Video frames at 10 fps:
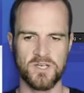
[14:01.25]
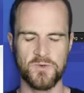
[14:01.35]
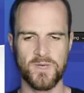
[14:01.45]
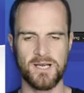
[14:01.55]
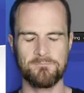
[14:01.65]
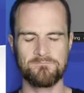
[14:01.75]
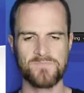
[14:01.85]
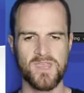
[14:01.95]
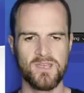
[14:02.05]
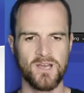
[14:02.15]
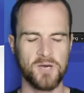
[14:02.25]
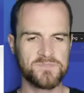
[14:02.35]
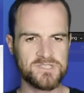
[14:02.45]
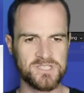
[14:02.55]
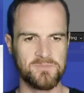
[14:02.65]
So
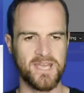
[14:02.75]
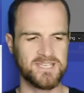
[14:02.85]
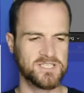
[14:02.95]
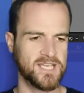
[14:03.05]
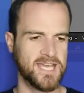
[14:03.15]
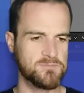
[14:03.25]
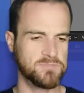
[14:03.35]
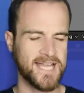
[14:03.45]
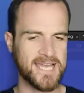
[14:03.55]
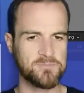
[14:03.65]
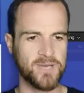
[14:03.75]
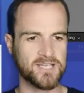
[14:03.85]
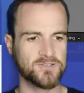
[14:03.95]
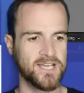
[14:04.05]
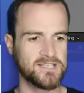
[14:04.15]
I'm just going to make it a
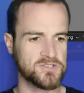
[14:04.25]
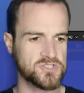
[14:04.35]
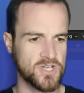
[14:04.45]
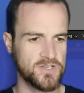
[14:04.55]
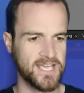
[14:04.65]
black background.